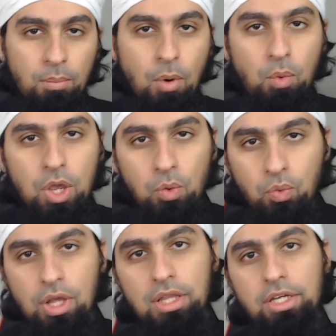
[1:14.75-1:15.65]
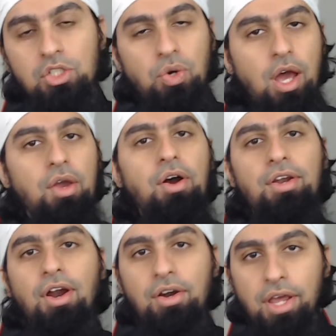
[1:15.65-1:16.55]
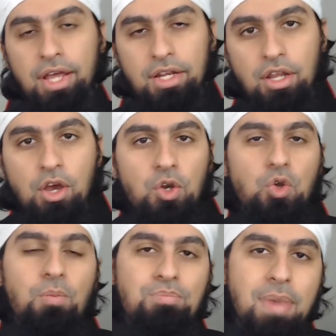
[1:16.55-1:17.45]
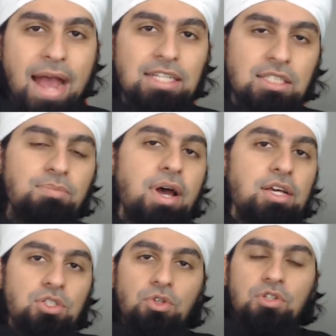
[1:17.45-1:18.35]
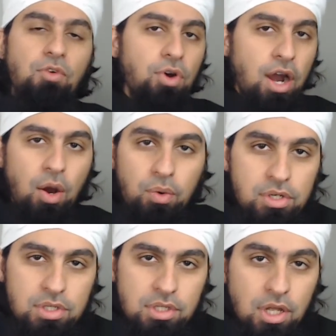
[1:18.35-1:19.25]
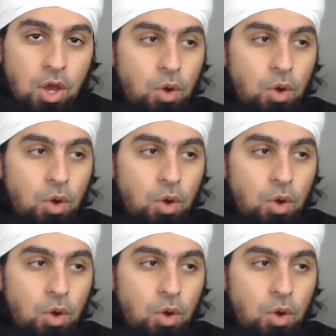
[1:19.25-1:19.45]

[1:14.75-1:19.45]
But we really try on our end to maximize those 4 hours.